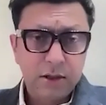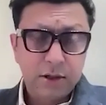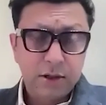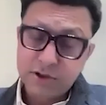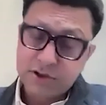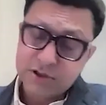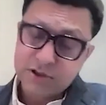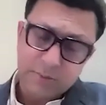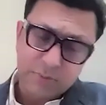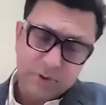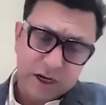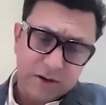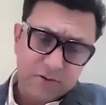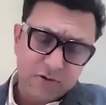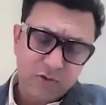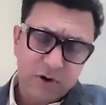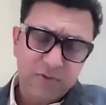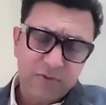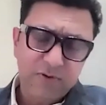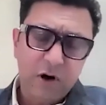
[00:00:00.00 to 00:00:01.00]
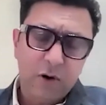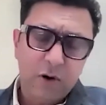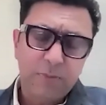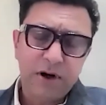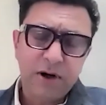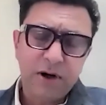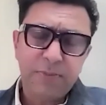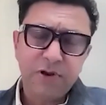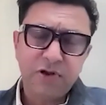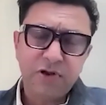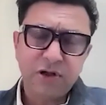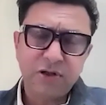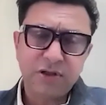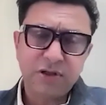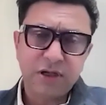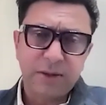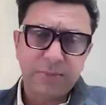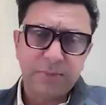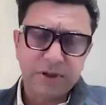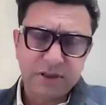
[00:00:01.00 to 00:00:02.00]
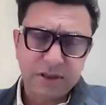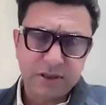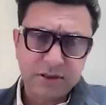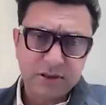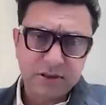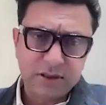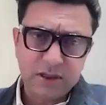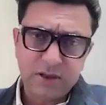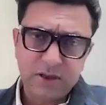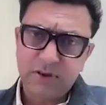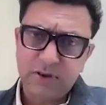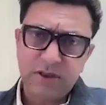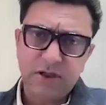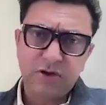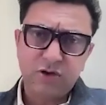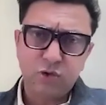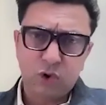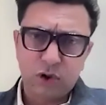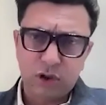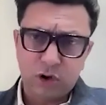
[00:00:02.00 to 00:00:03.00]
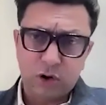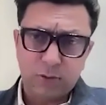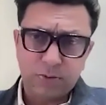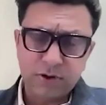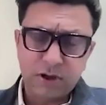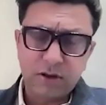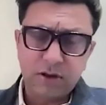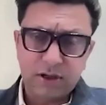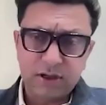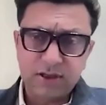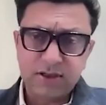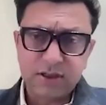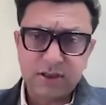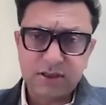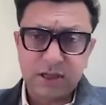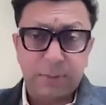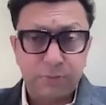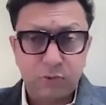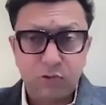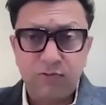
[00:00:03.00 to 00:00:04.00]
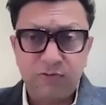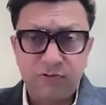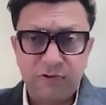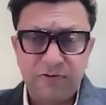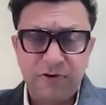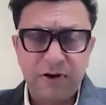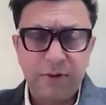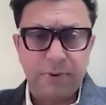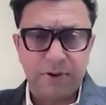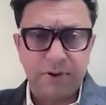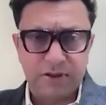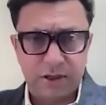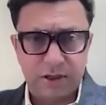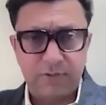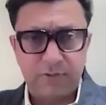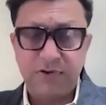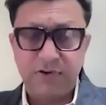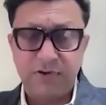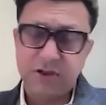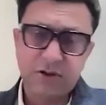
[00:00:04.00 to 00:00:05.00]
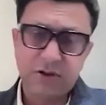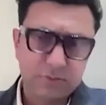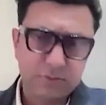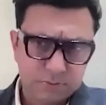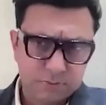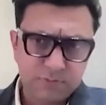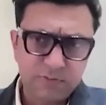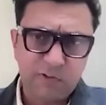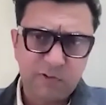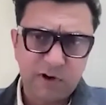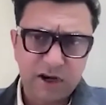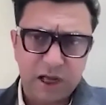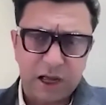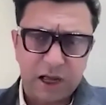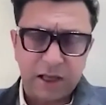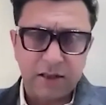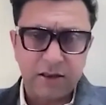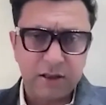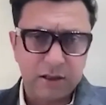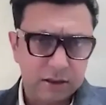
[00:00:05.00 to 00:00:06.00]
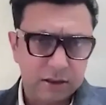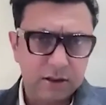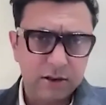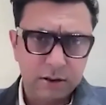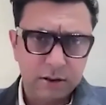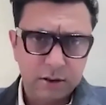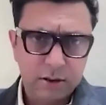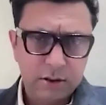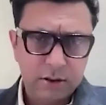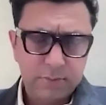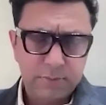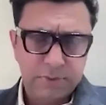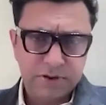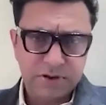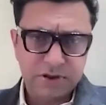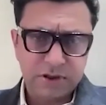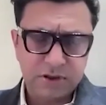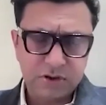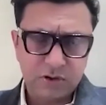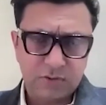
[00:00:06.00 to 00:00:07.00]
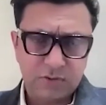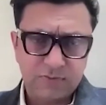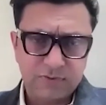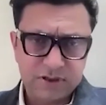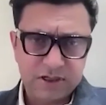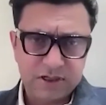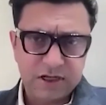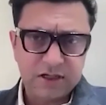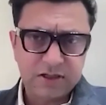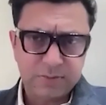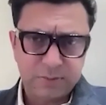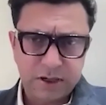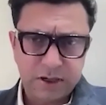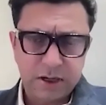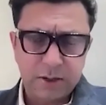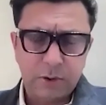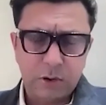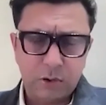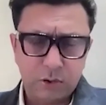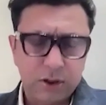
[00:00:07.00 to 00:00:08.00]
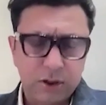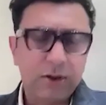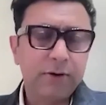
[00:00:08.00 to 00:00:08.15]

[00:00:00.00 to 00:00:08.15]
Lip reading: Sometimes when we operate patients in emergency, when there's no other option, the risk is up to 50%, which is very high. And then the patient is obviously explained about it.